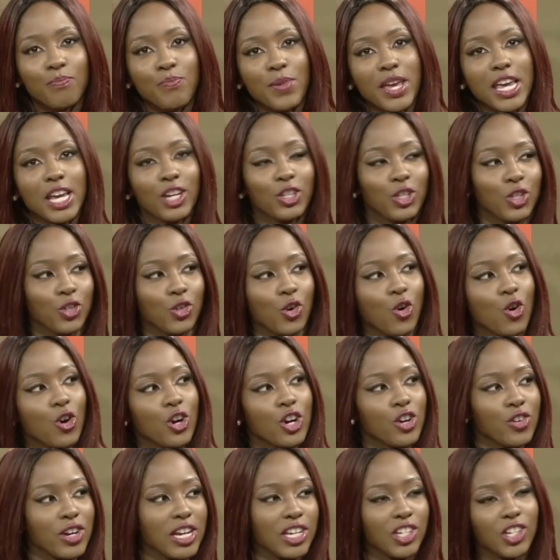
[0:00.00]
big,
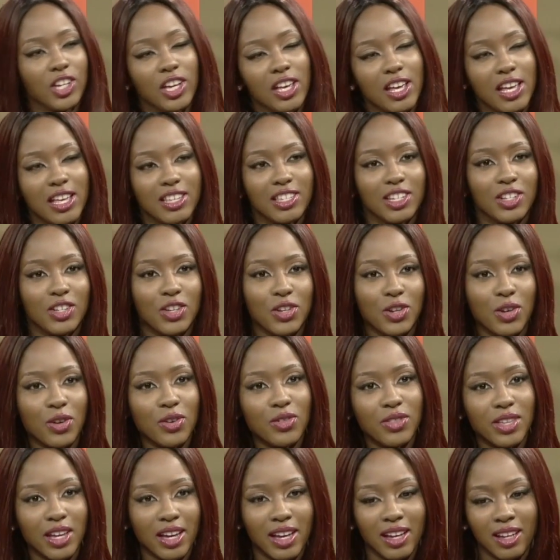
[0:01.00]
strong creatures, and, you
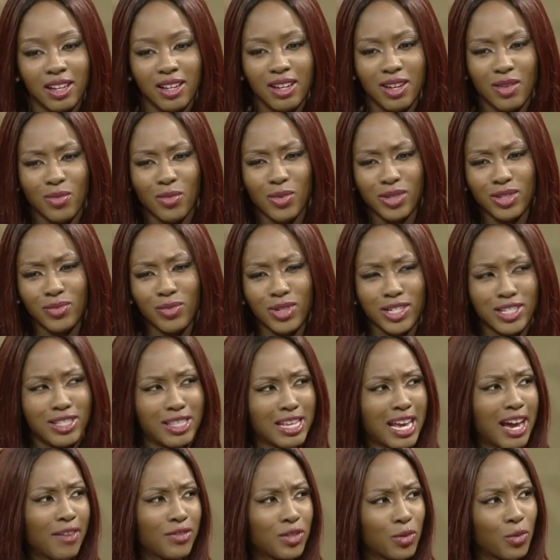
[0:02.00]
know, they're, what
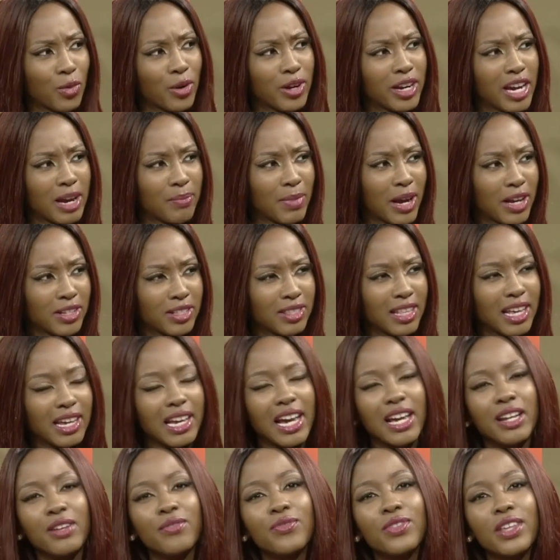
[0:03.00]
does they have to worry about and
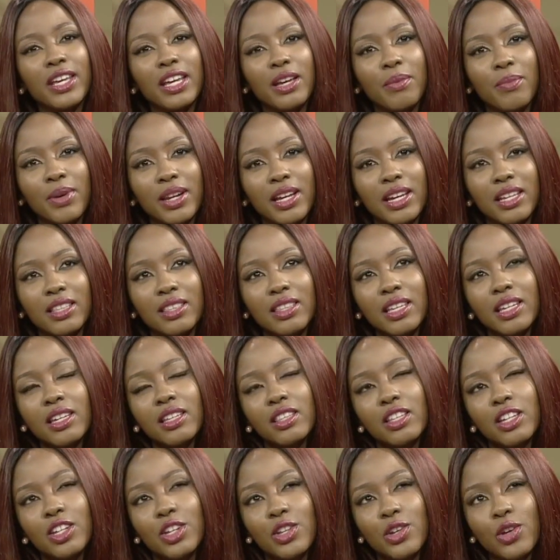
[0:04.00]
that kind of thing. But I
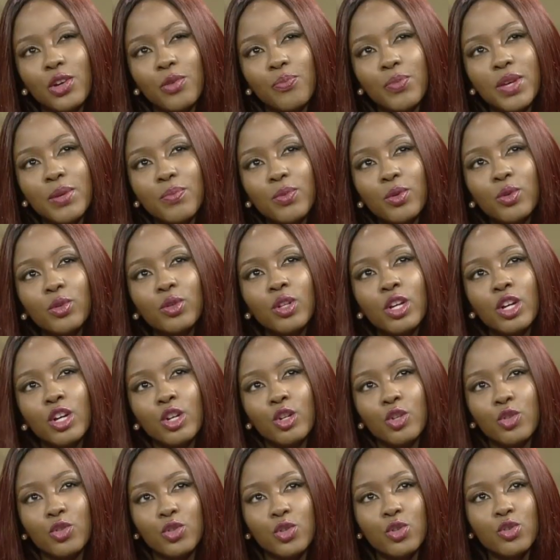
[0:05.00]
think that, you know, people
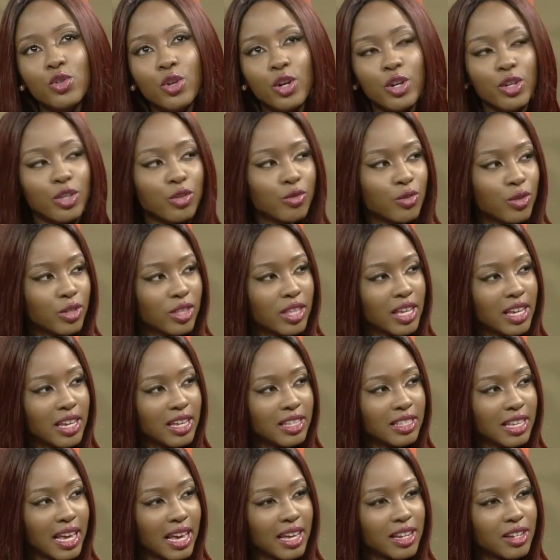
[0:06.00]
do go through
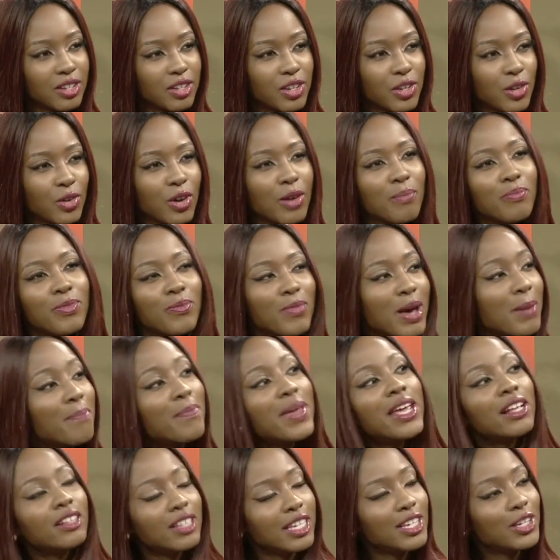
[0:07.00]
things, and, you know, a
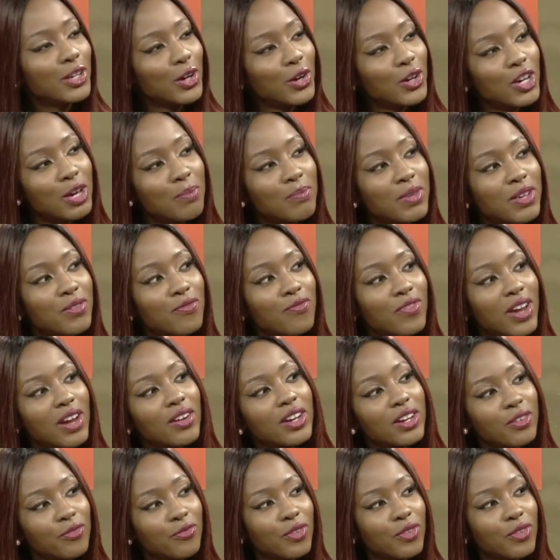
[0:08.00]
male ego can be very